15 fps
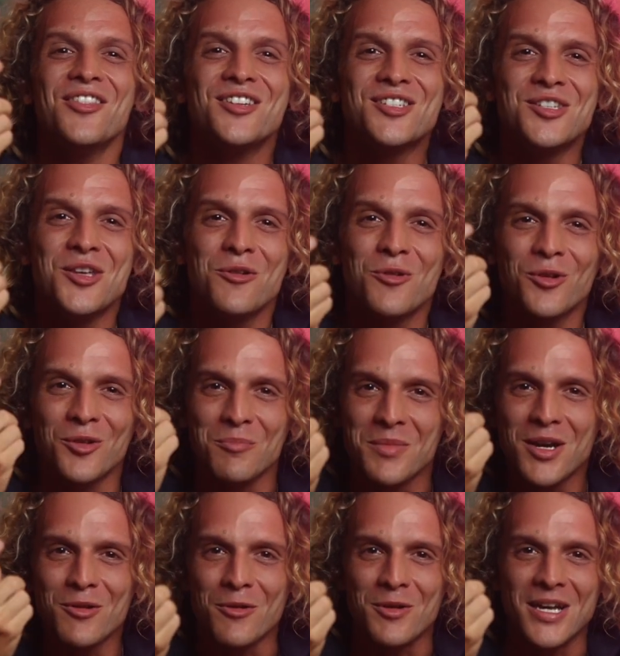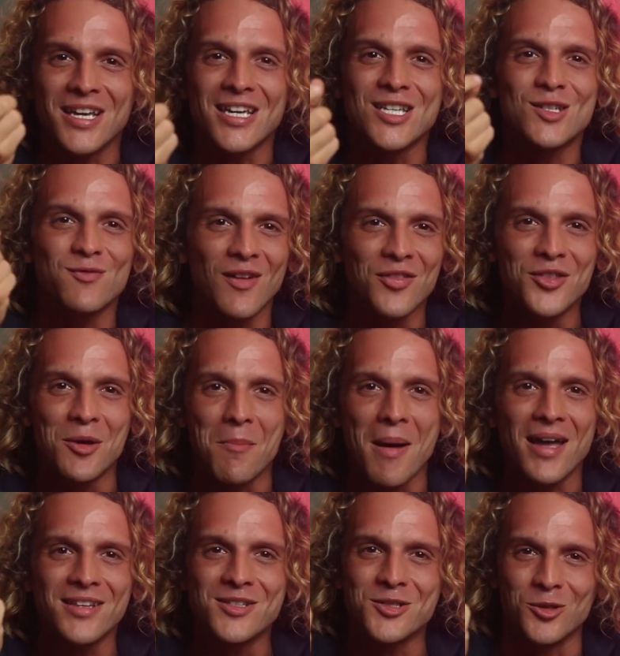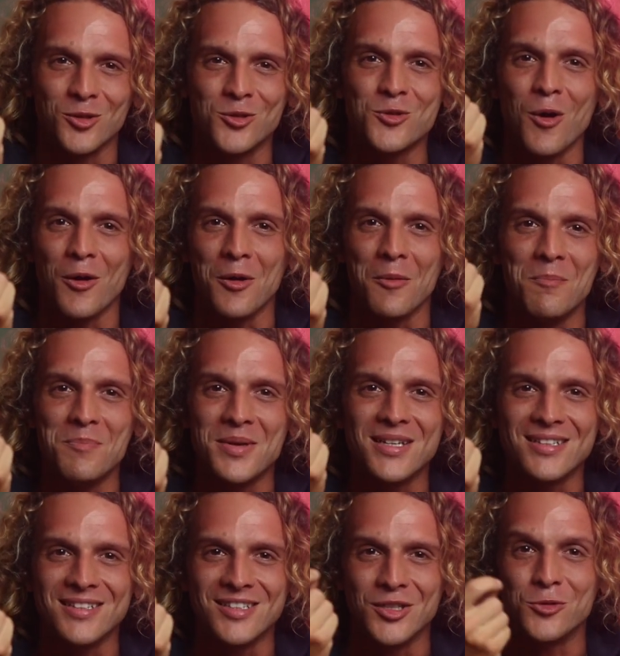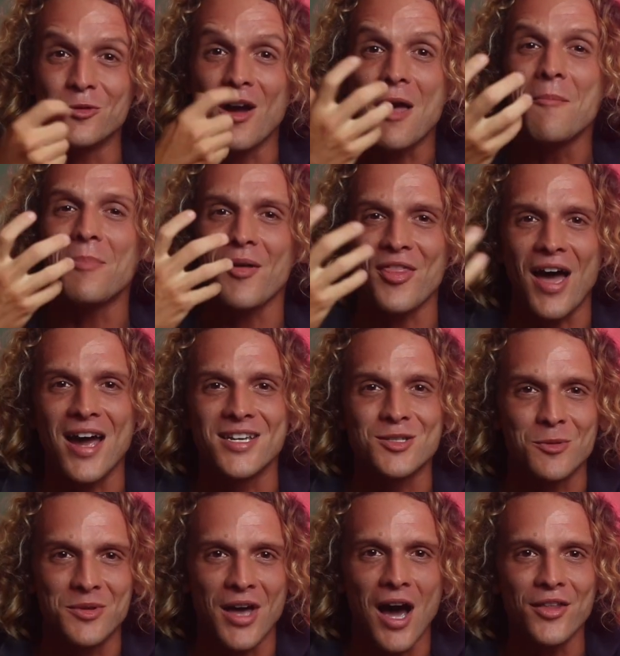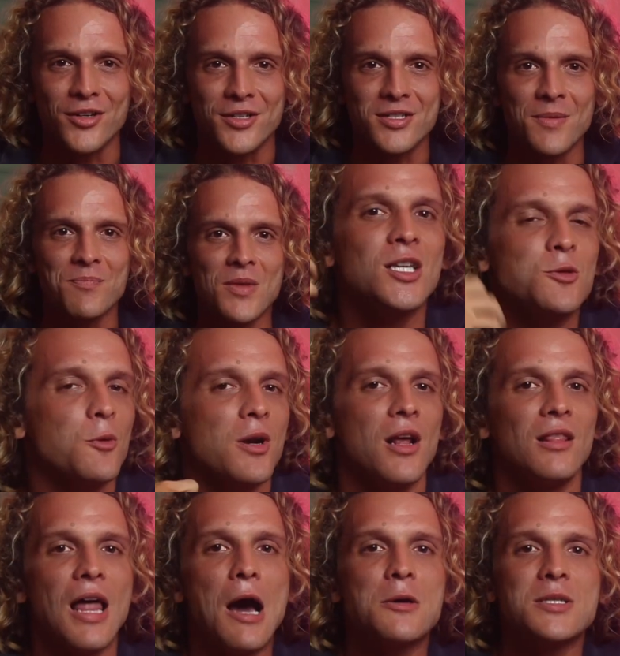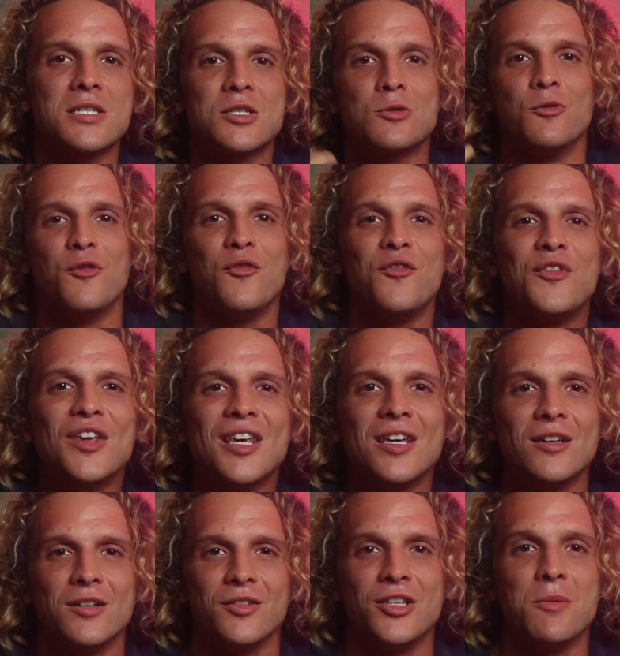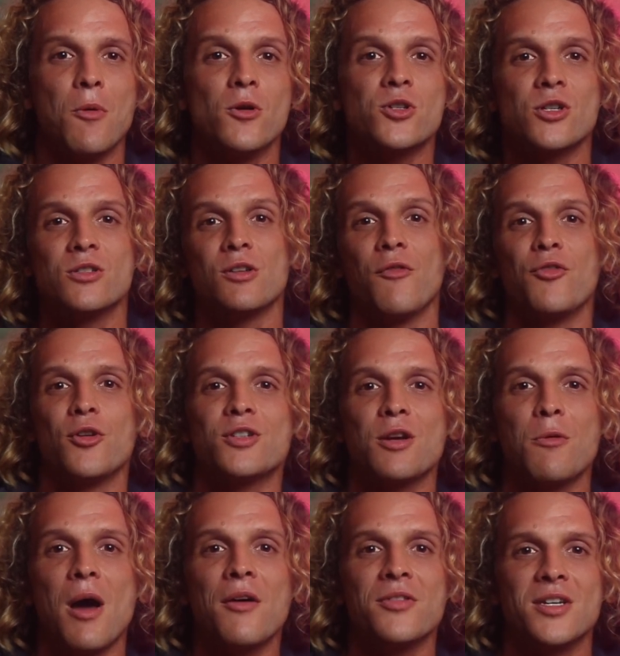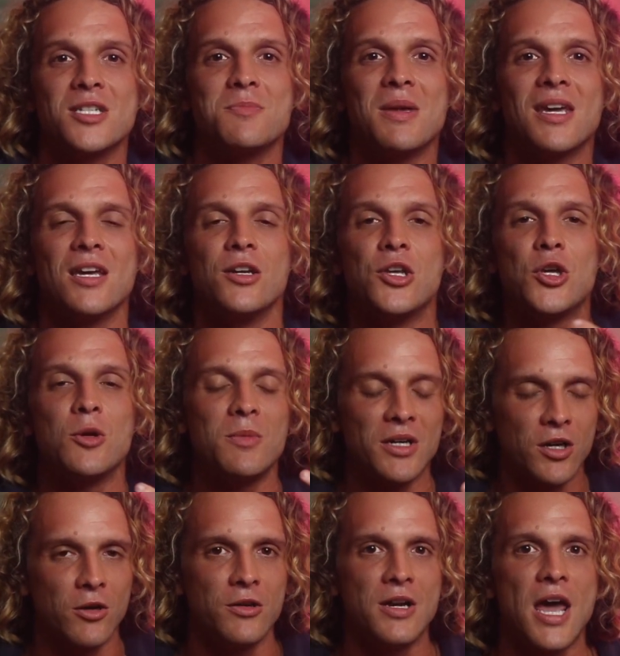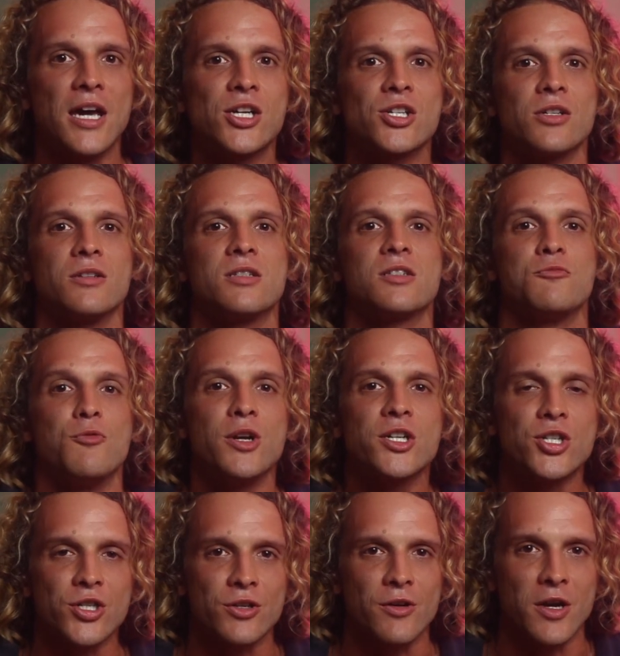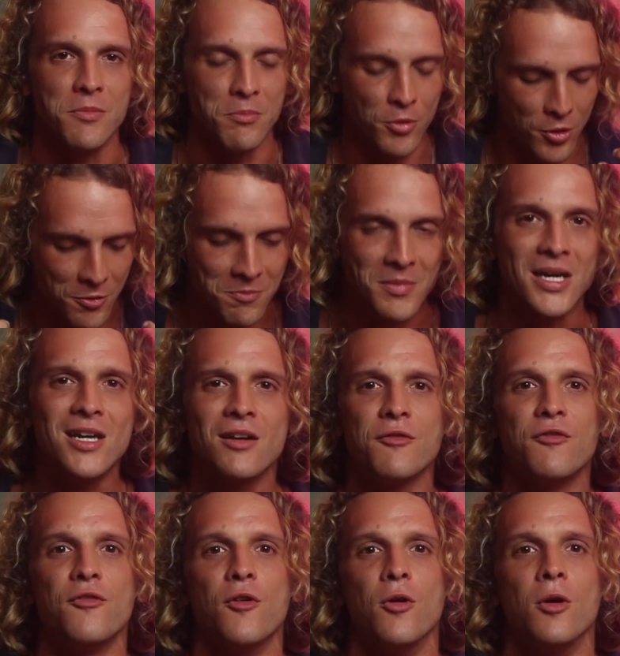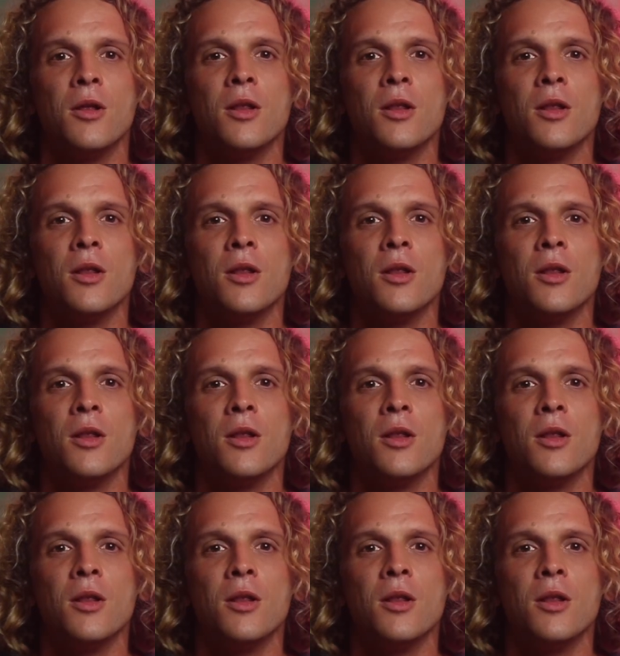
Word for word: this neural mirroring is fundamental to our ability to empathize with others. It's what allows us to feel the emotions of those around us, making human connections richer and more meaningful.